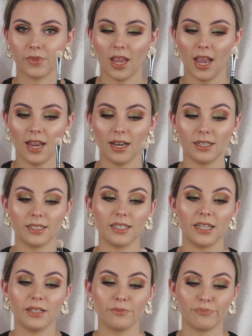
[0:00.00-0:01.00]
and
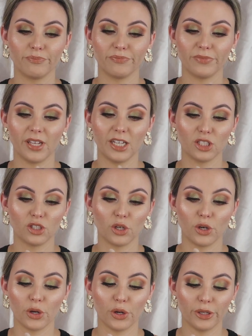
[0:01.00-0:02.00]
it's
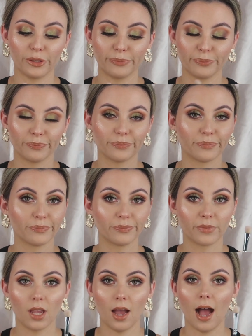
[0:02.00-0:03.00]
so good.
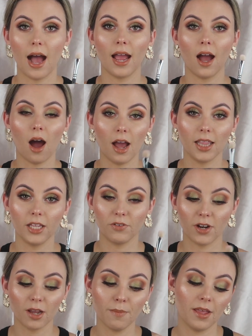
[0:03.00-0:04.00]
I highly
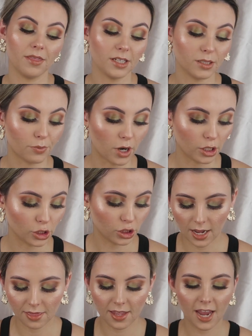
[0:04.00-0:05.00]
recommend this brush.
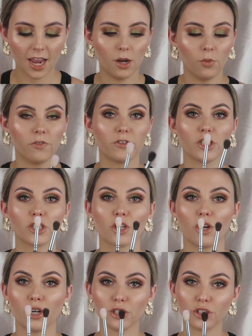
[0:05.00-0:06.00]
And then we've just
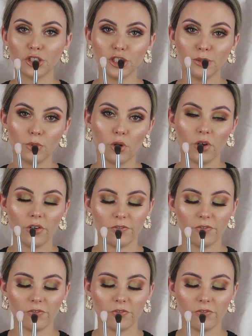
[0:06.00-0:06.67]
got two more